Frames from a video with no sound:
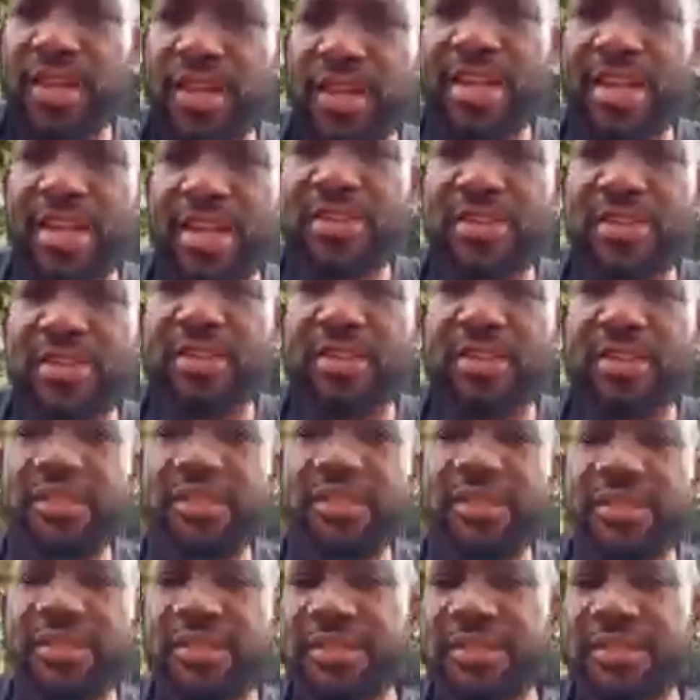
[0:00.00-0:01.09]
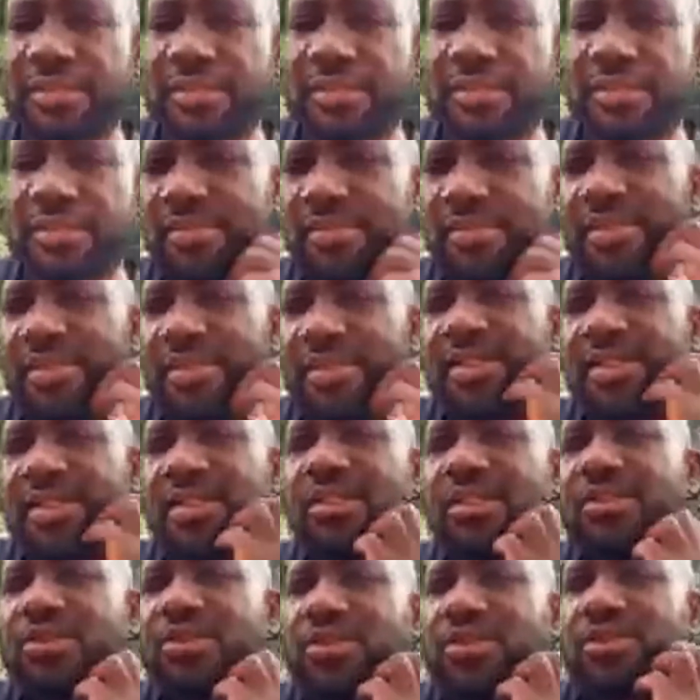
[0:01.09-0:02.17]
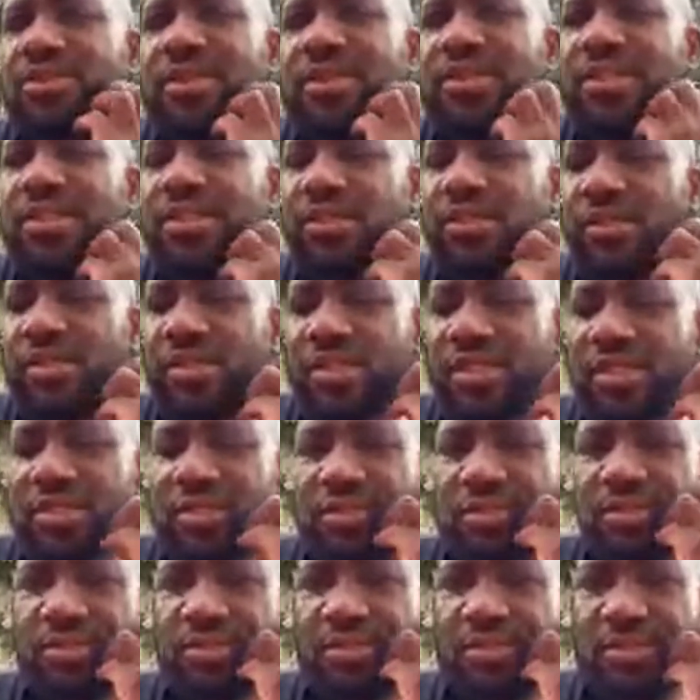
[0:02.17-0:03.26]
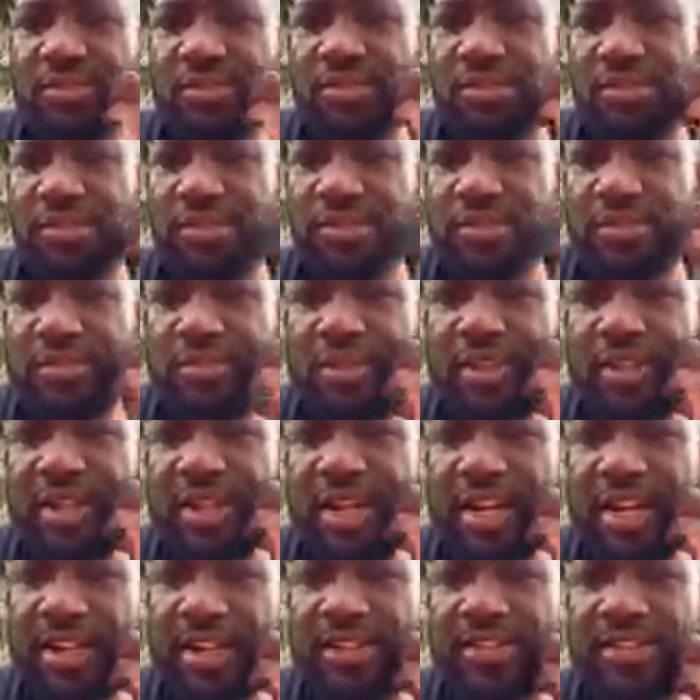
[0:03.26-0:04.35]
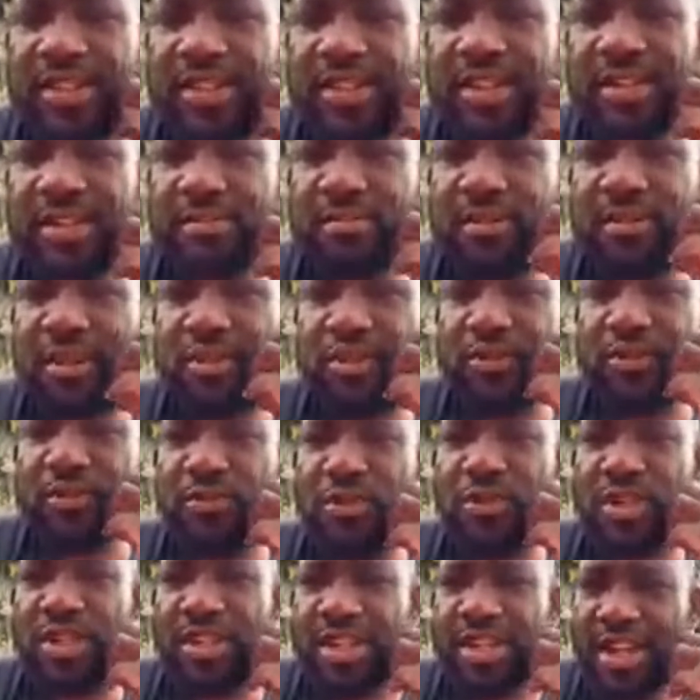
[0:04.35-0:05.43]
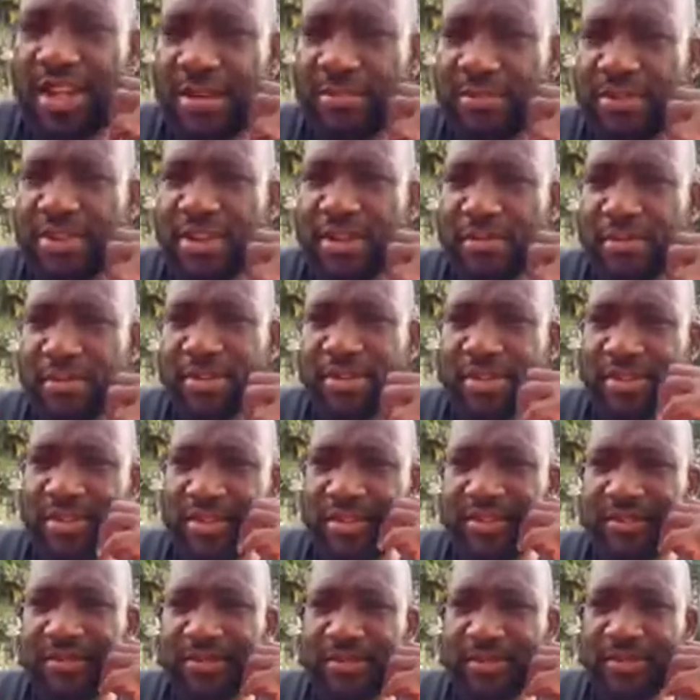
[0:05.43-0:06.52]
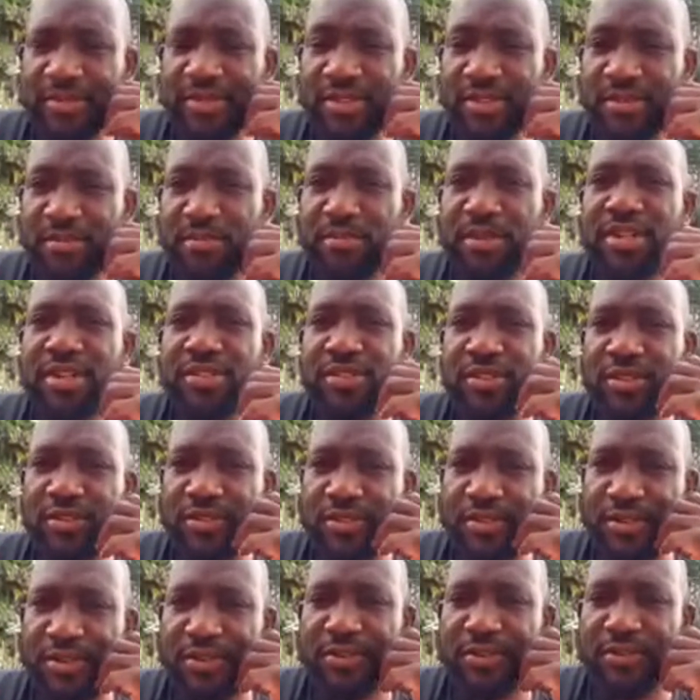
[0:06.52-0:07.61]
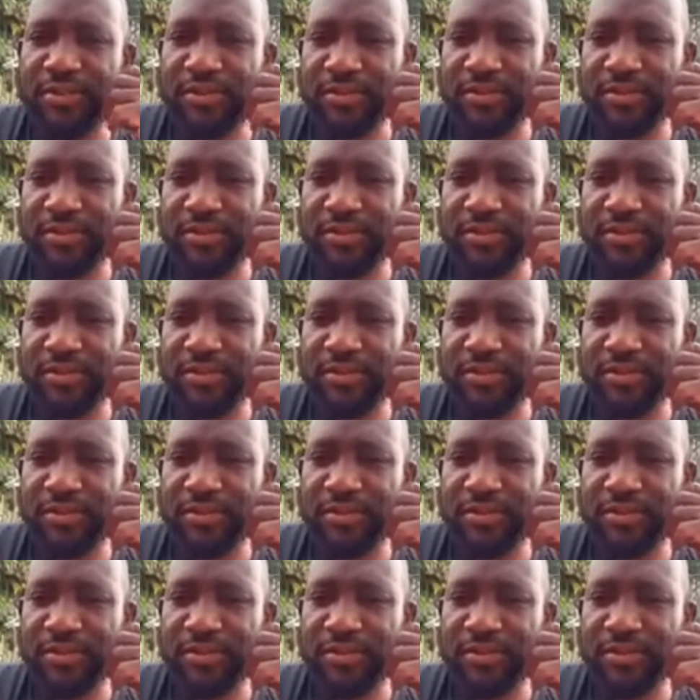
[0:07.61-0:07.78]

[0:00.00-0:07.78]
like I'm saying, 2022, I say, may Chukwu Kikabiama bless us all.